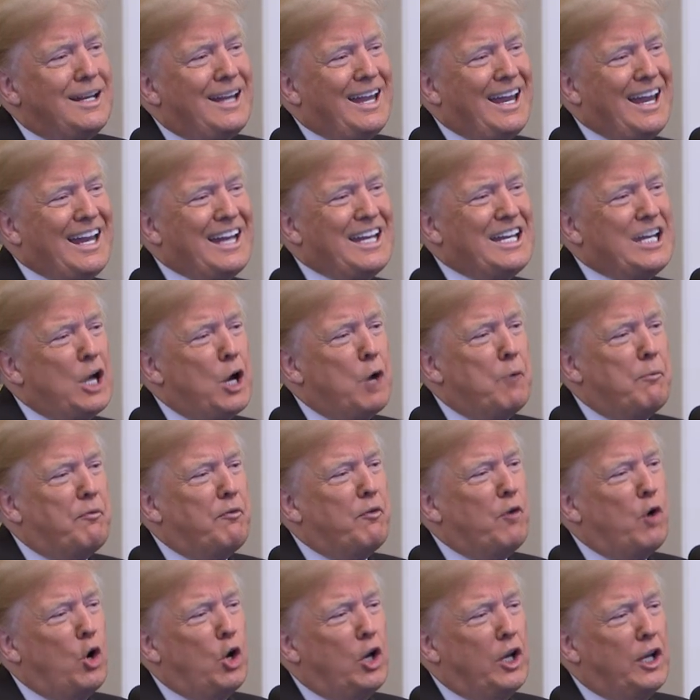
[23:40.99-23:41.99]
Can't Help
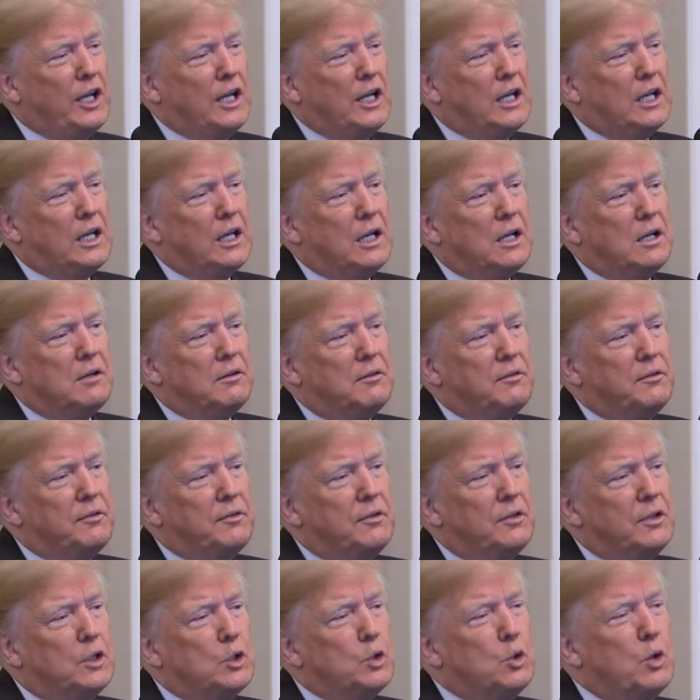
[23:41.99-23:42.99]
Falling in
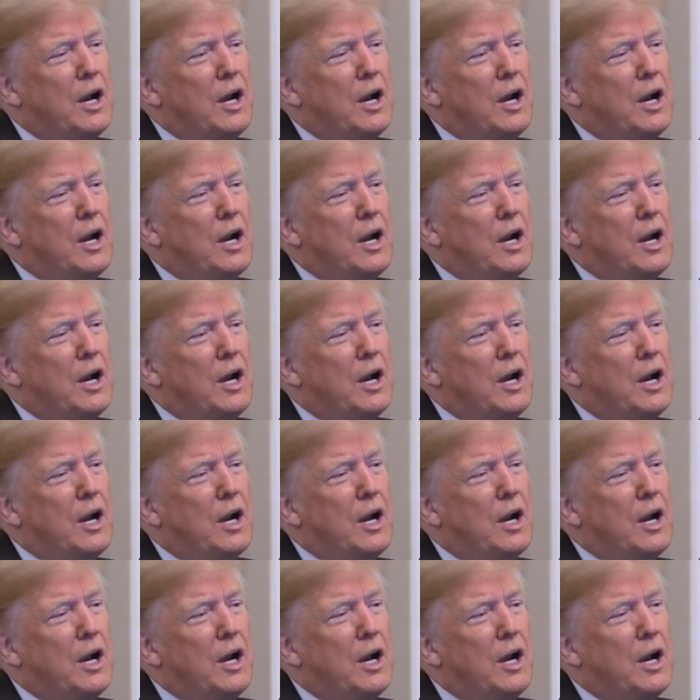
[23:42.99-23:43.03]
Love,